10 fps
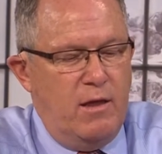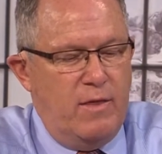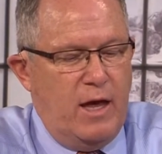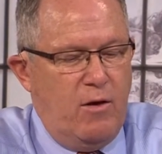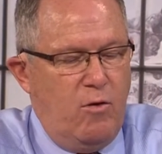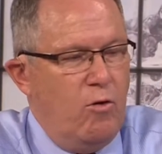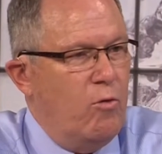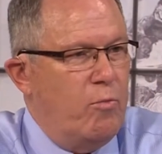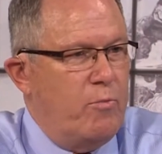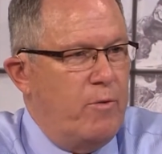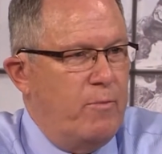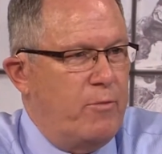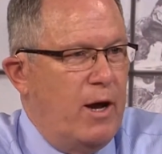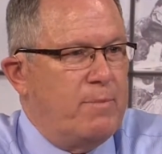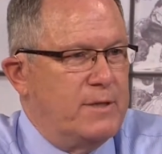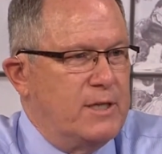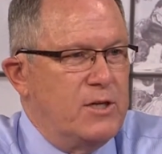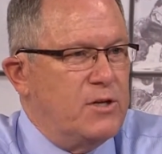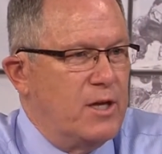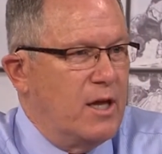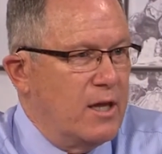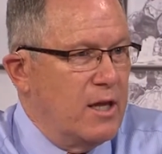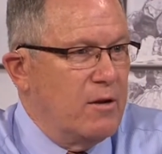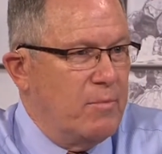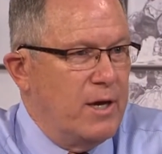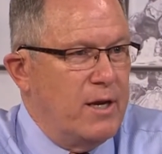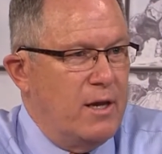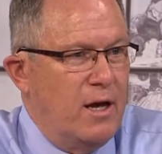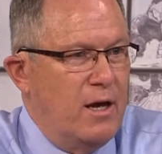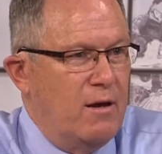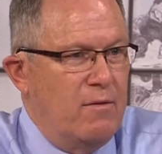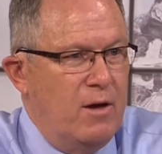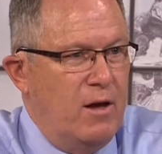that whole proposition a little bit uh,